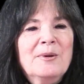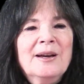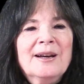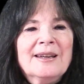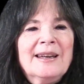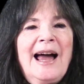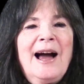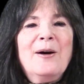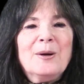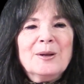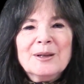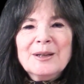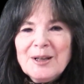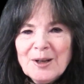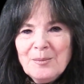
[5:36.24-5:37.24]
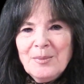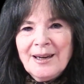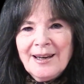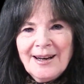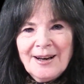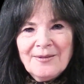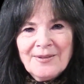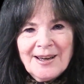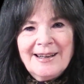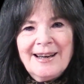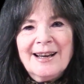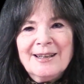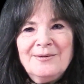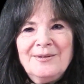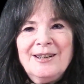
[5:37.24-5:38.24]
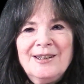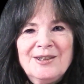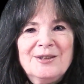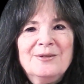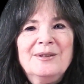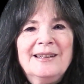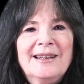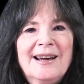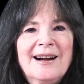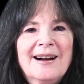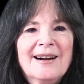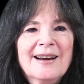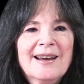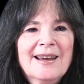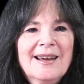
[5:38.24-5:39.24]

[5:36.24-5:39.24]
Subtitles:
we allow a little bit of connective tissue in there,